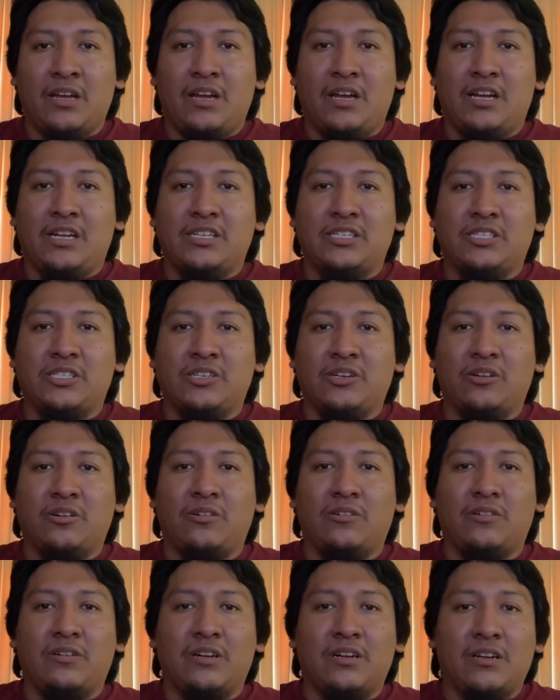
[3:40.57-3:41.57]
And
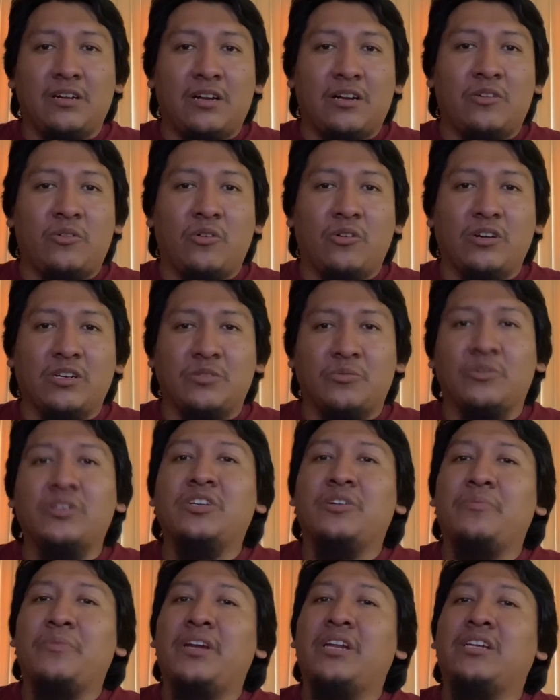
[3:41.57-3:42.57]
so, of course, when
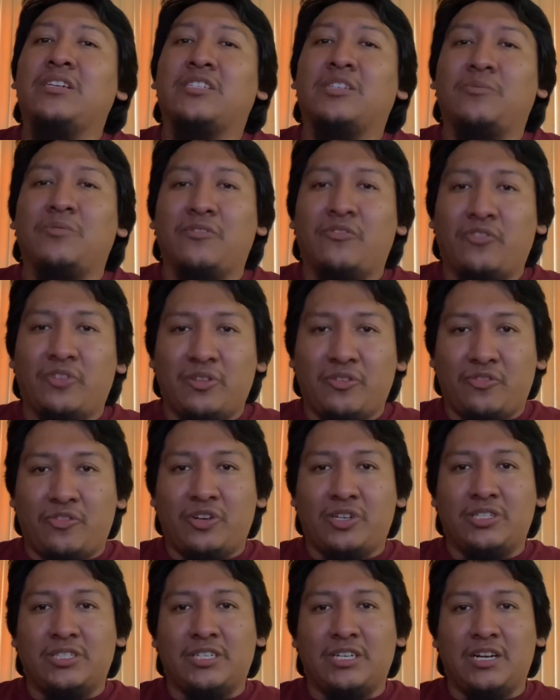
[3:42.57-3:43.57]
you're meeting someone for the
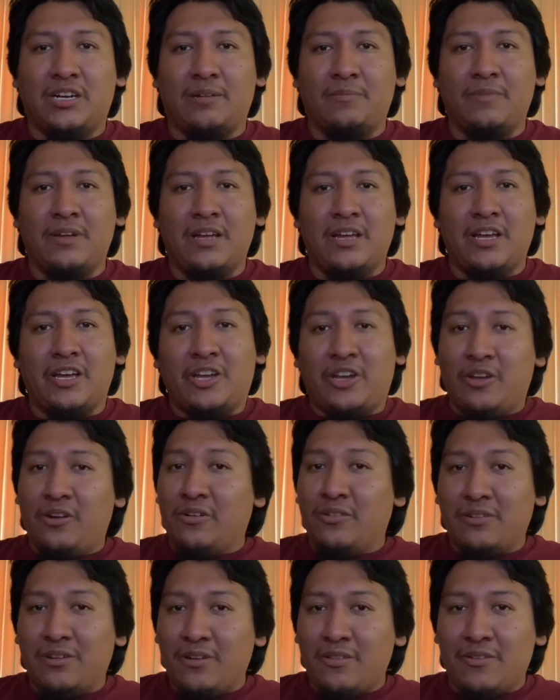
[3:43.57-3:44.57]
first time, you
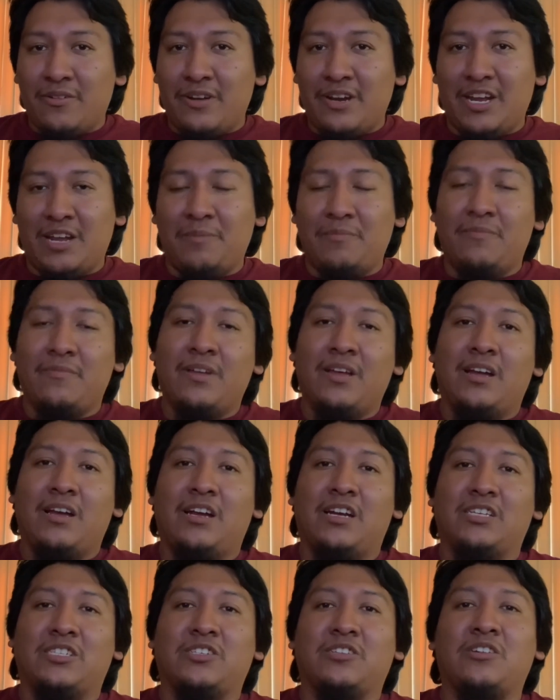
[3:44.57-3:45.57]
don't know their name,
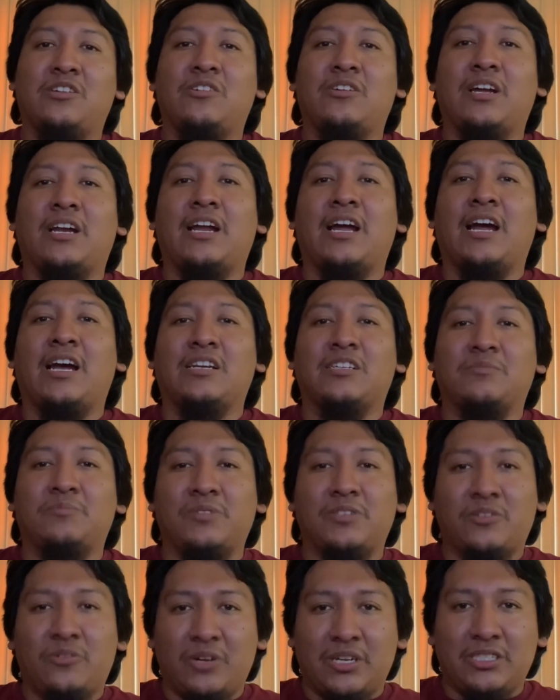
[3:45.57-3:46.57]
and so you got to ask them
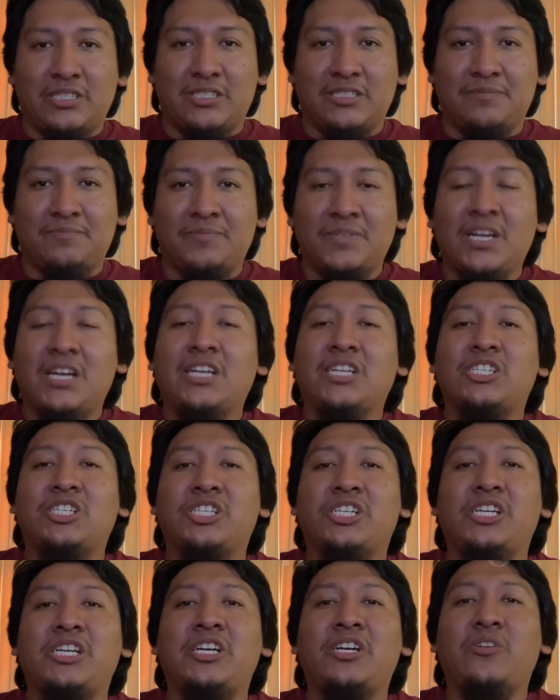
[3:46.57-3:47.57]
the question,
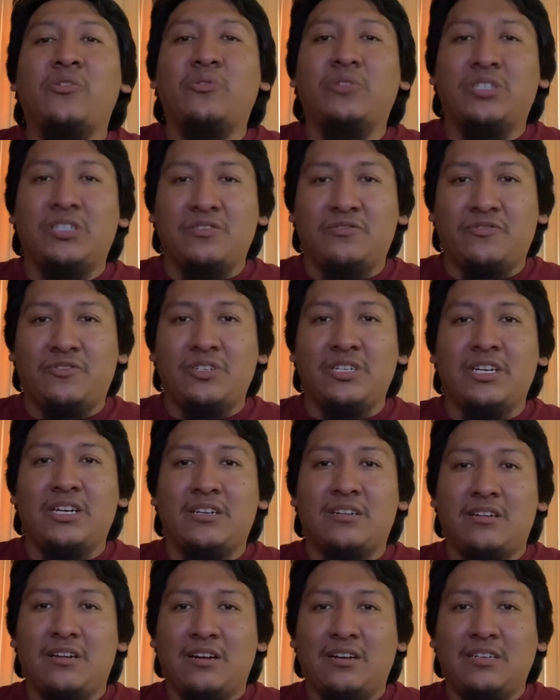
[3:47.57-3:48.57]
Chi
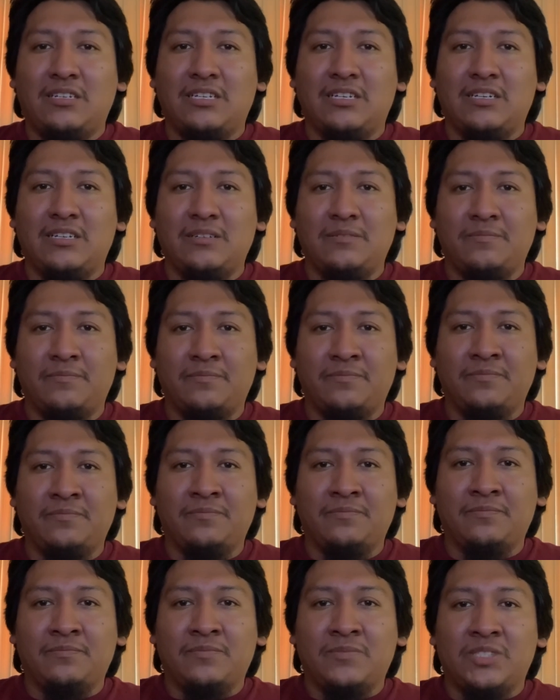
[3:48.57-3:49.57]
hochifuyat nanta,
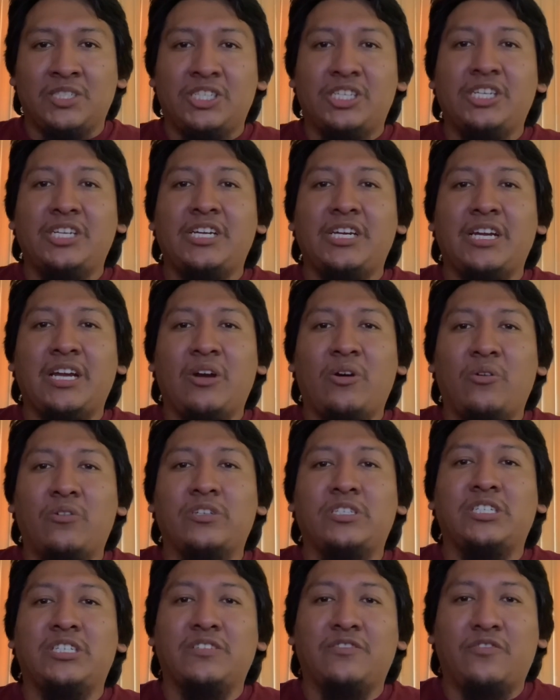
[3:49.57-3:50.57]
Chi
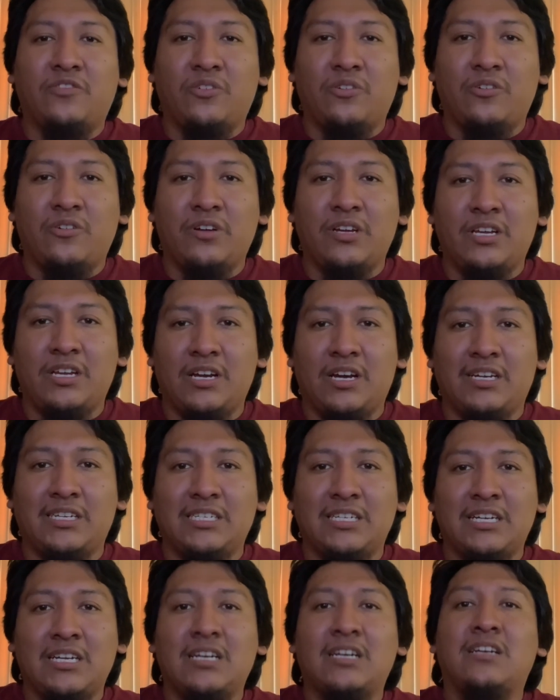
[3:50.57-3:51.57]
hochifuyat
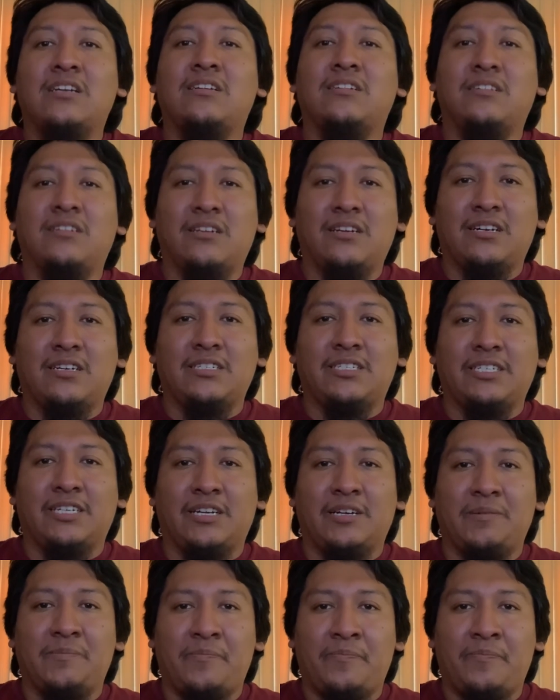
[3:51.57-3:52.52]
nanta.